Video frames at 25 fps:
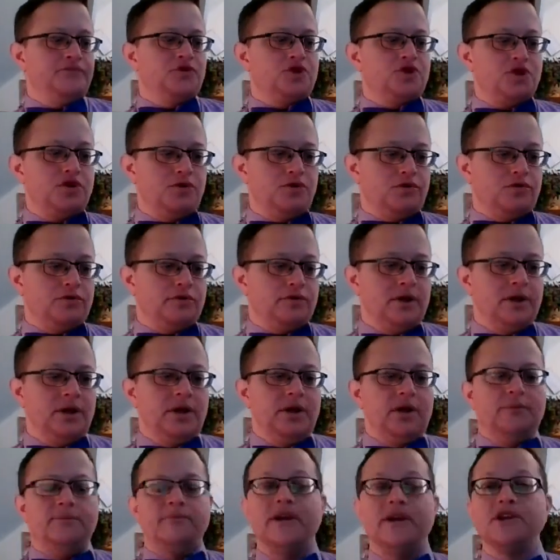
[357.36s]
2,
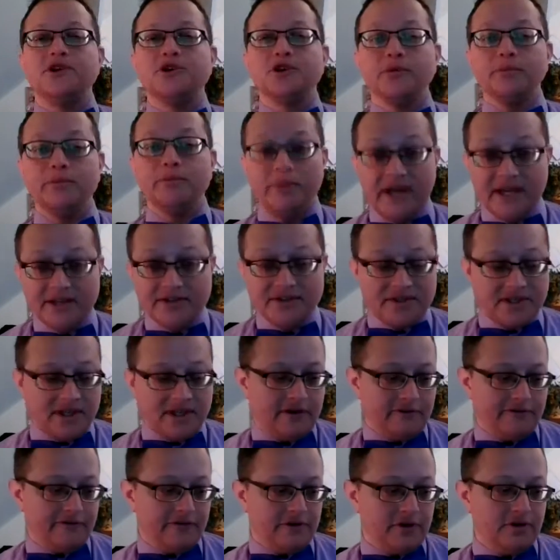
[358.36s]
make your best
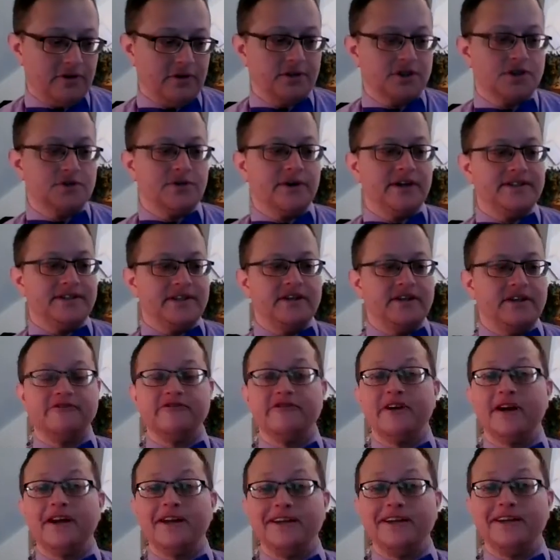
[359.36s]
effort to
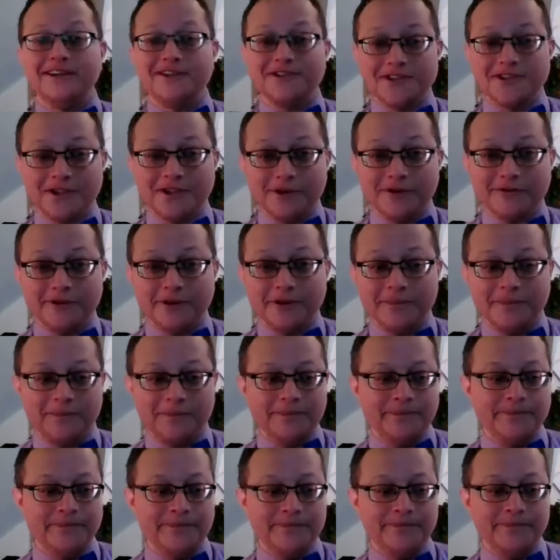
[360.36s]
identify each interval
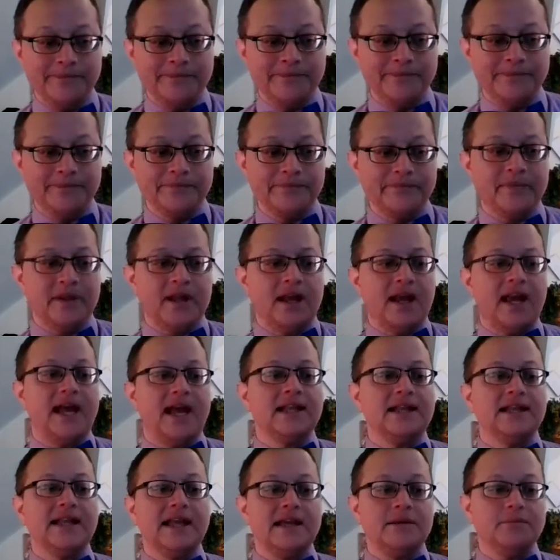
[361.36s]

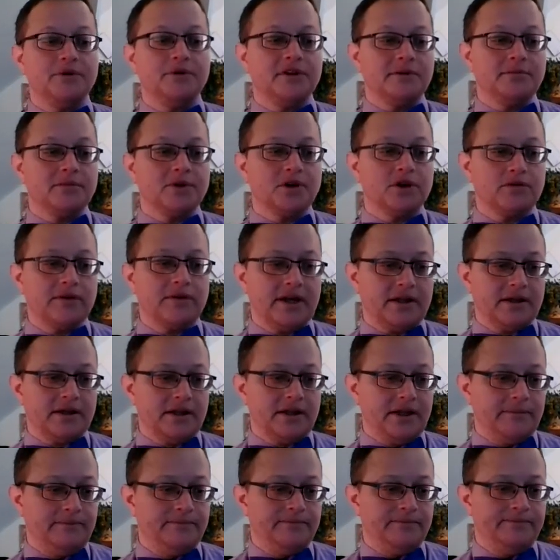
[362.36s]
and label them
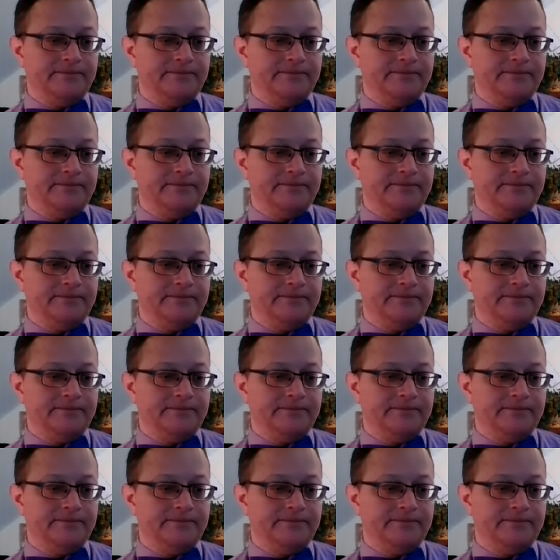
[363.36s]
correctly